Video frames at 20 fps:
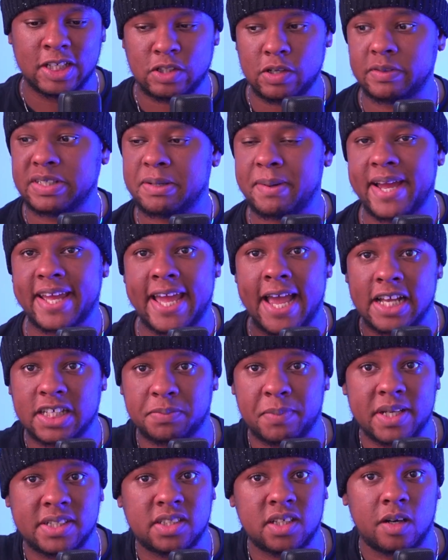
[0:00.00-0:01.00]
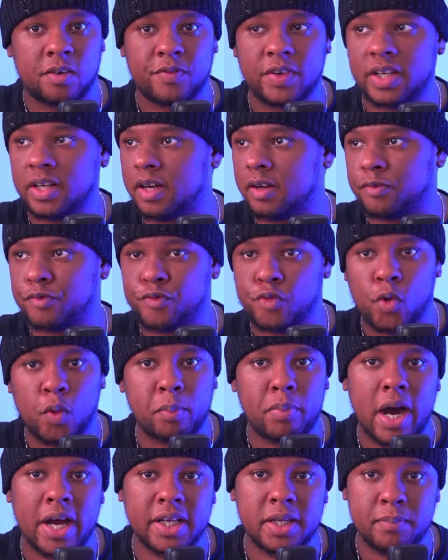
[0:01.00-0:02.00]
So every time I catch myself in a full
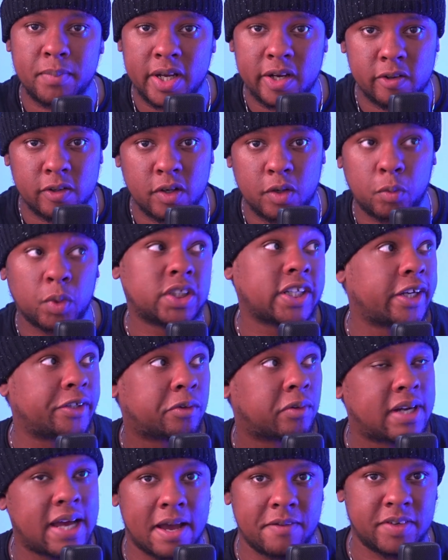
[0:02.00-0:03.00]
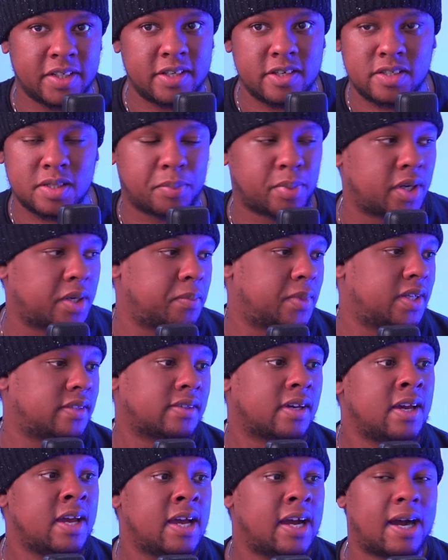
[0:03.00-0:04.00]
body mirror, which I don't have in this apartment,
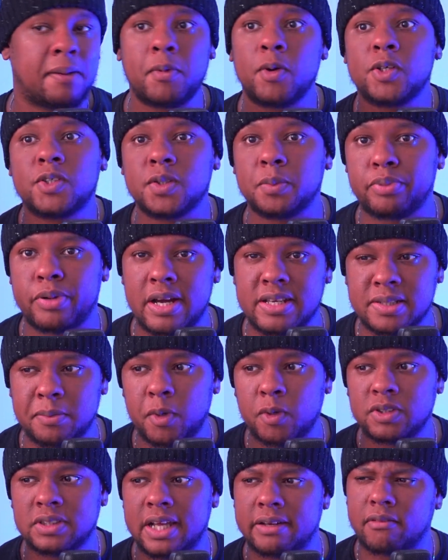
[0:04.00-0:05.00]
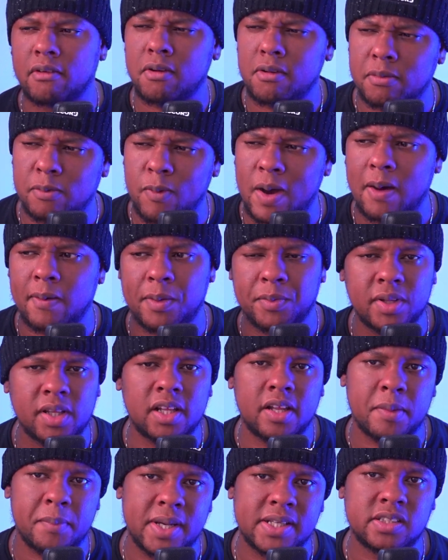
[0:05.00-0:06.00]
I'm always surprised. I'm always like, oh wow, I really
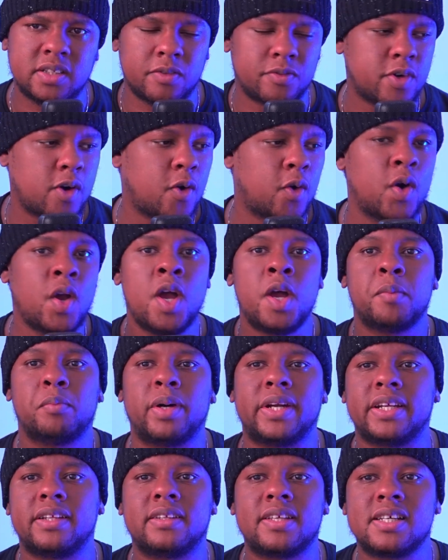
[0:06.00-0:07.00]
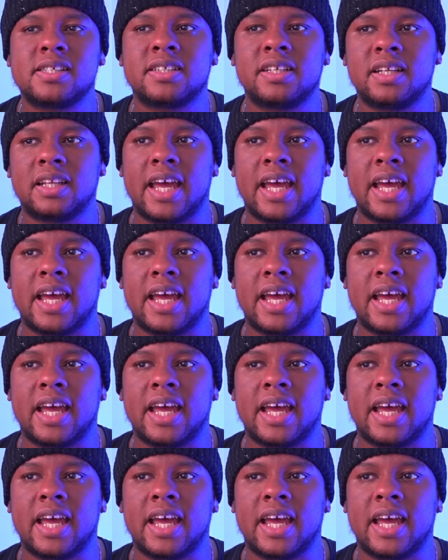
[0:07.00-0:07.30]
let myself go. But it doesn't,